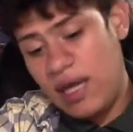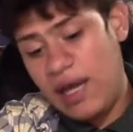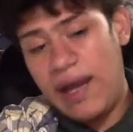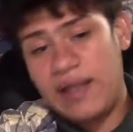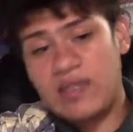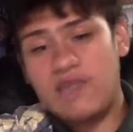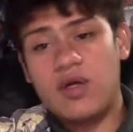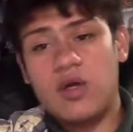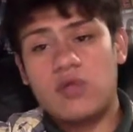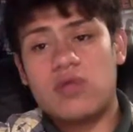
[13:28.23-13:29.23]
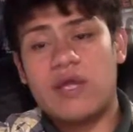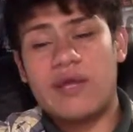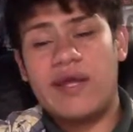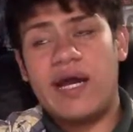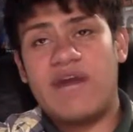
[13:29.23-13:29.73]
and give the other one I
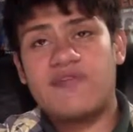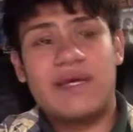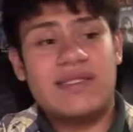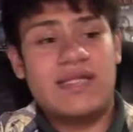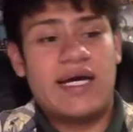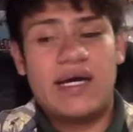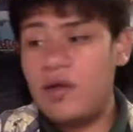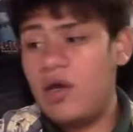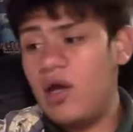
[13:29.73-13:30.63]
already have to my dad.